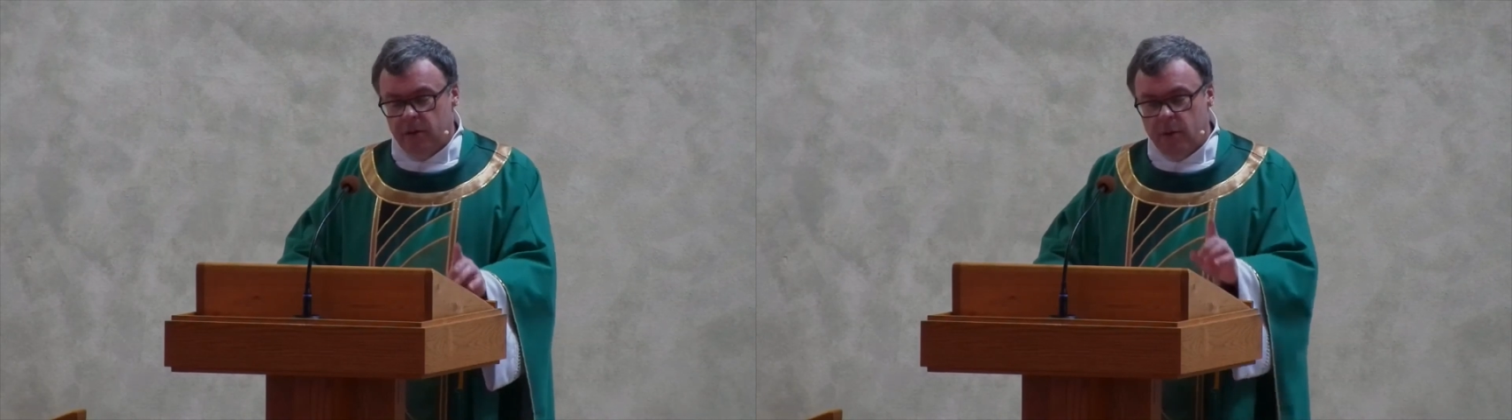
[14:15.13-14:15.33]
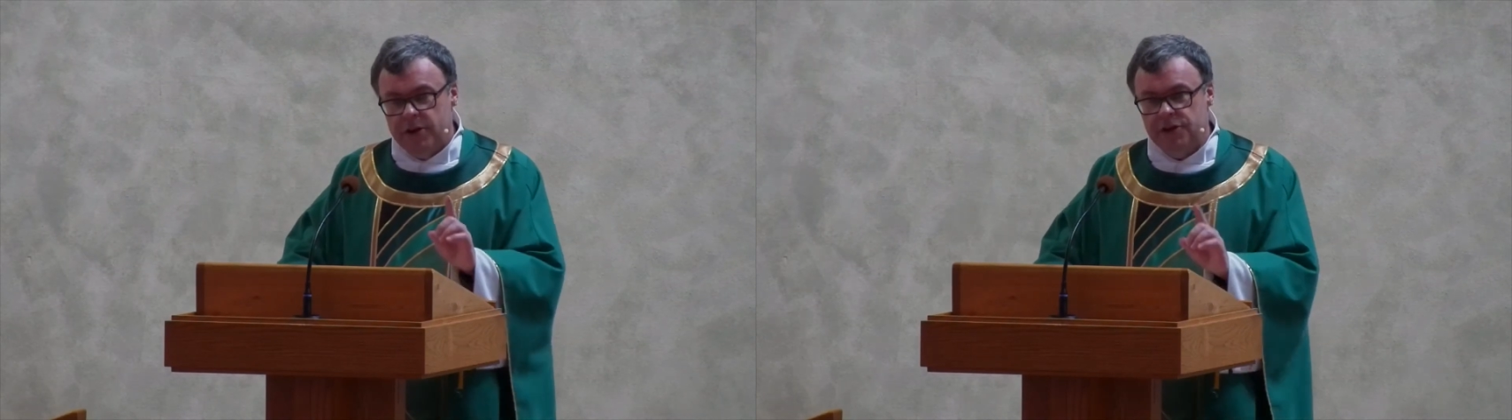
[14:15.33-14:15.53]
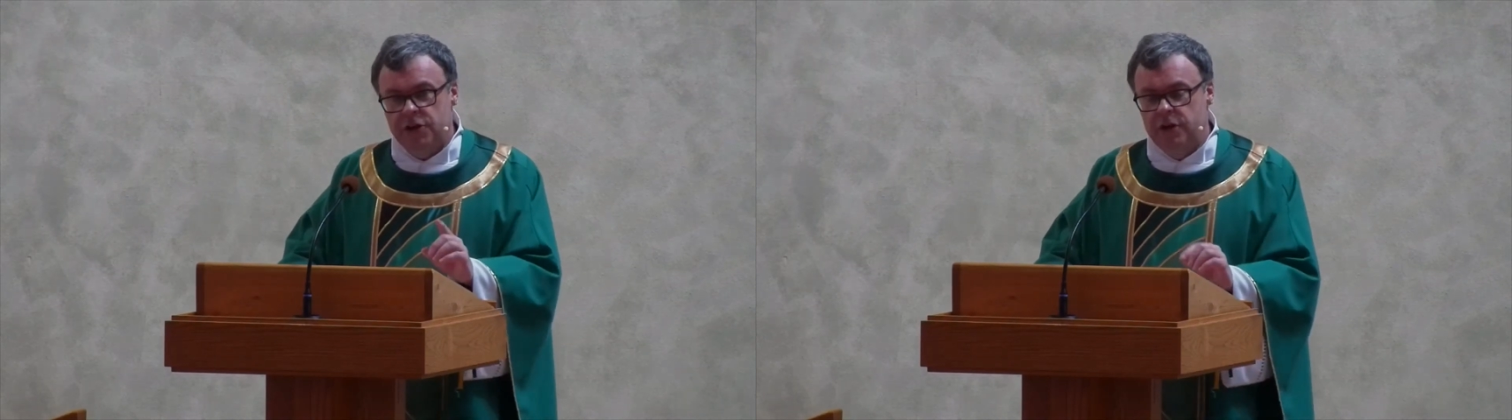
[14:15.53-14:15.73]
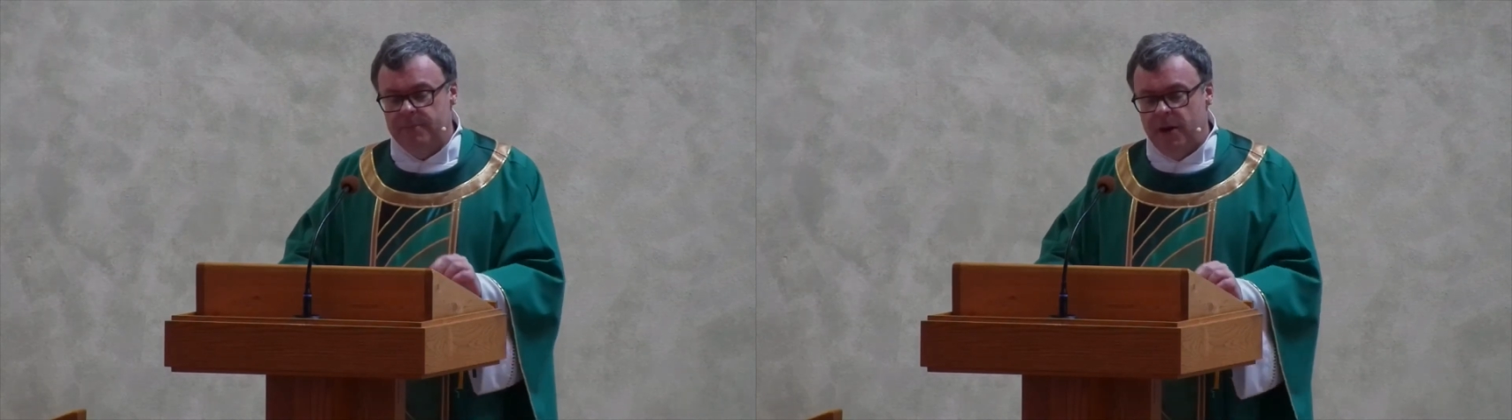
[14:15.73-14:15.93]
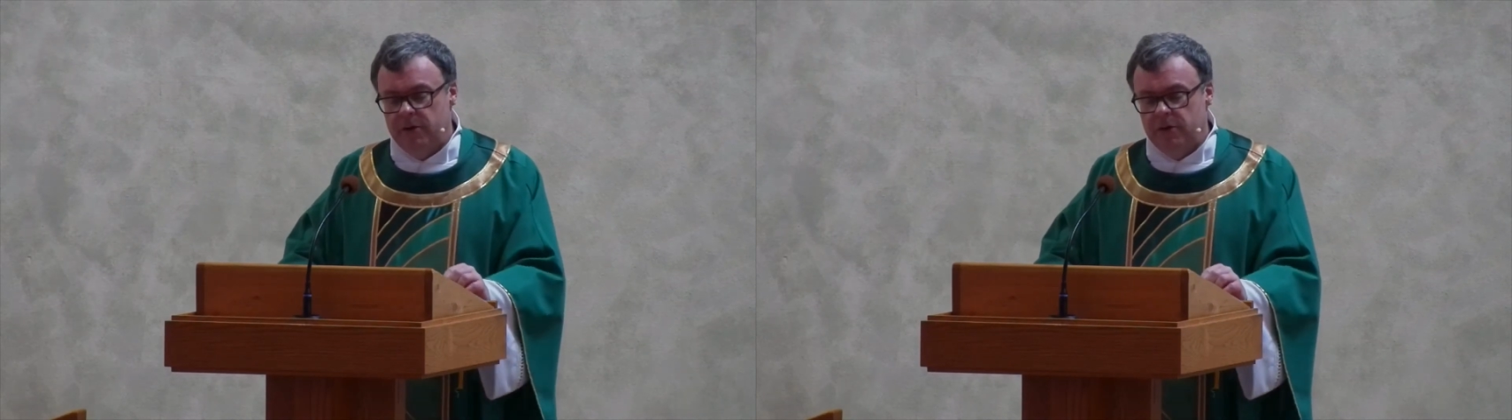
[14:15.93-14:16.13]
what is good
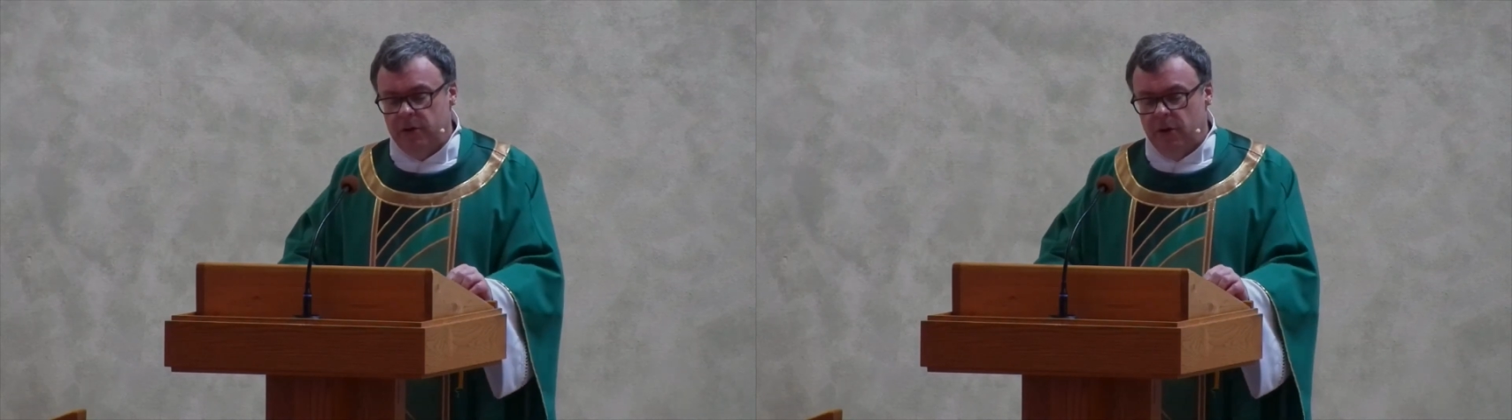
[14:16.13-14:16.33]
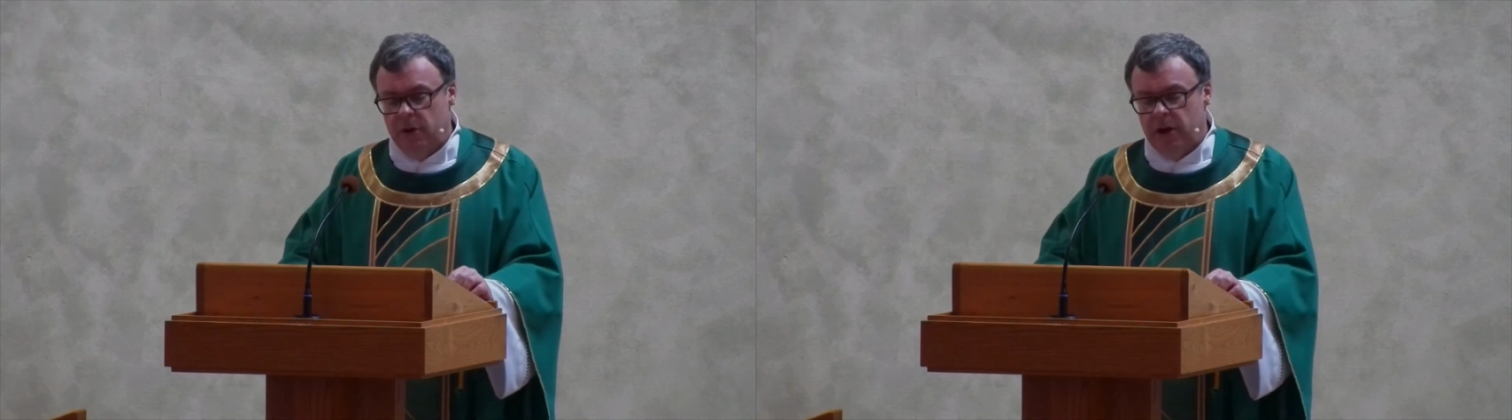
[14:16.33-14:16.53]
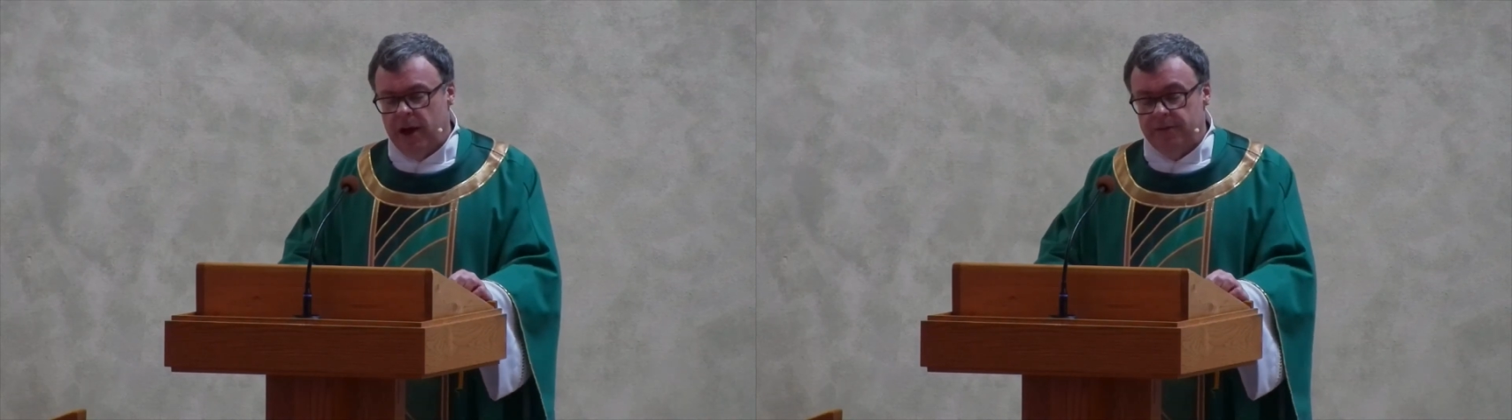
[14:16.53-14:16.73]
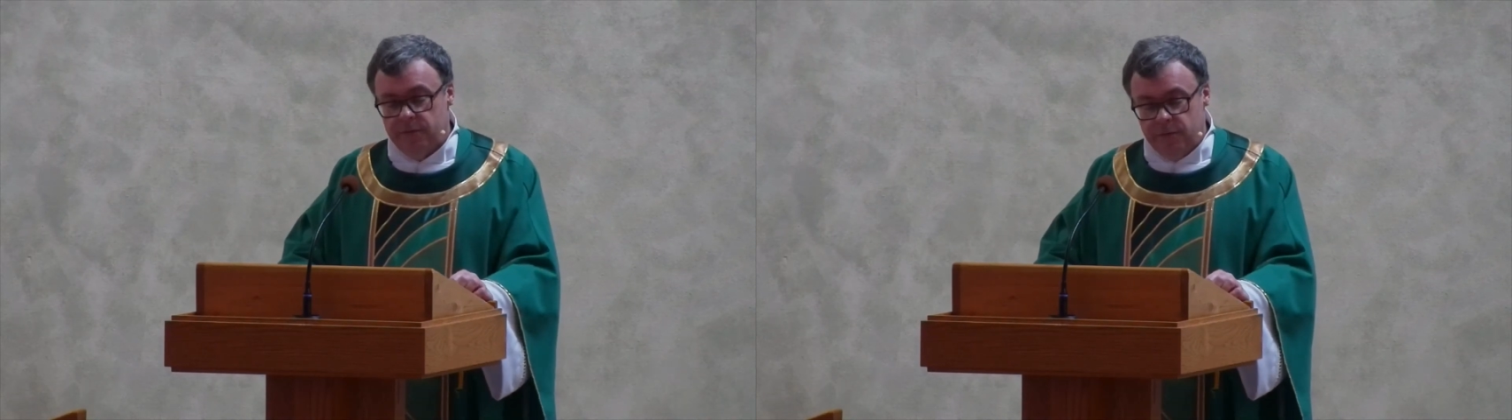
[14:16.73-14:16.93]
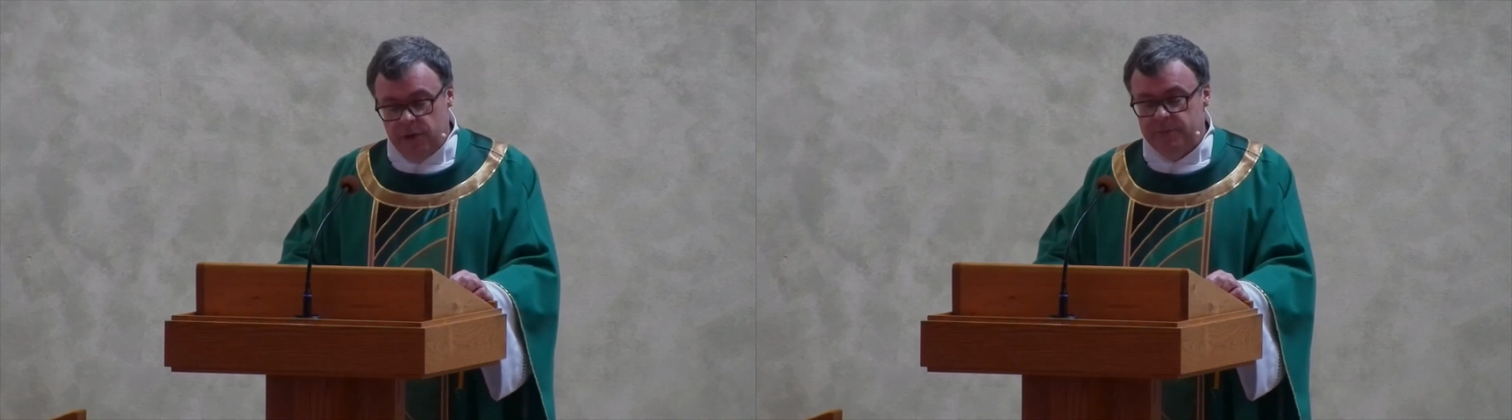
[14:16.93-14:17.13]
about your life will
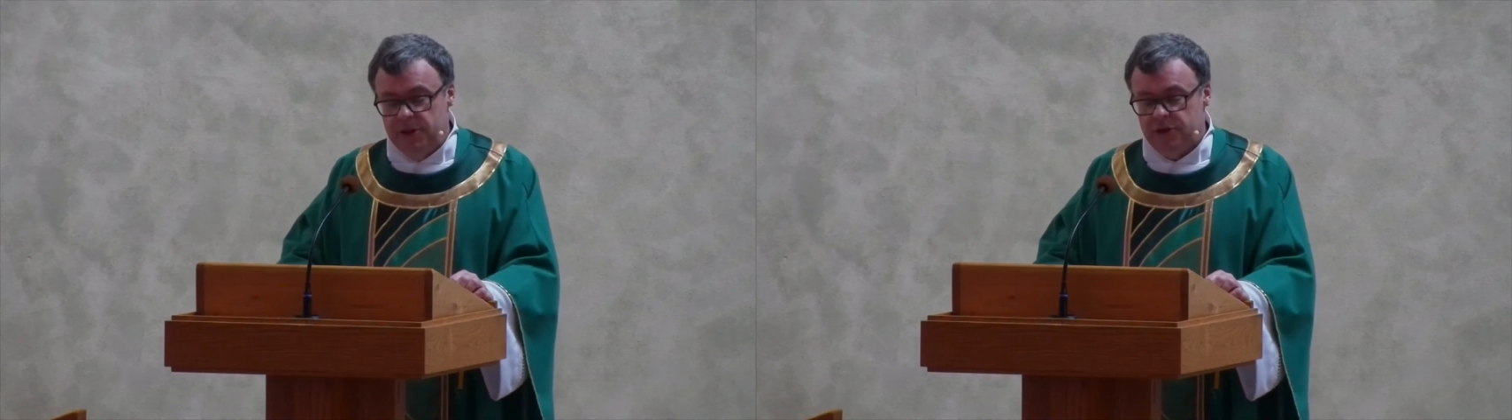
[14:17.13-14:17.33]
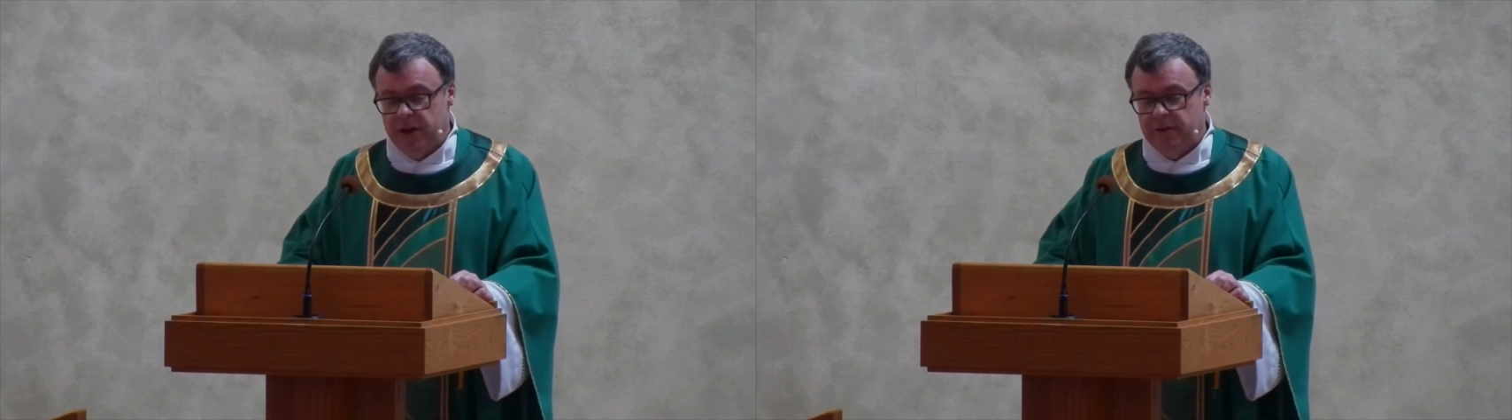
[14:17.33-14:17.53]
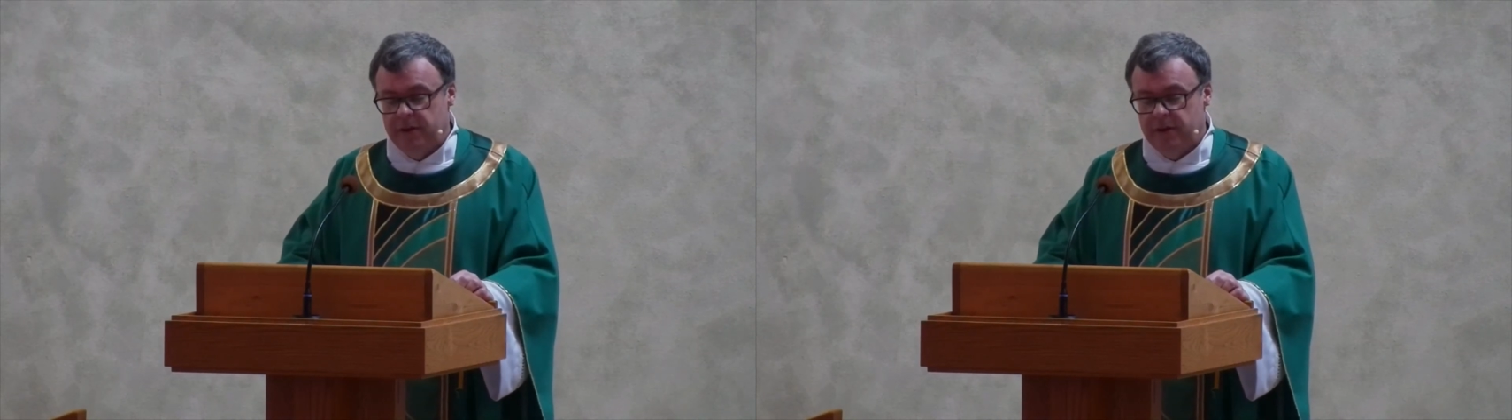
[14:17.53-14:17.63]
be strengthened,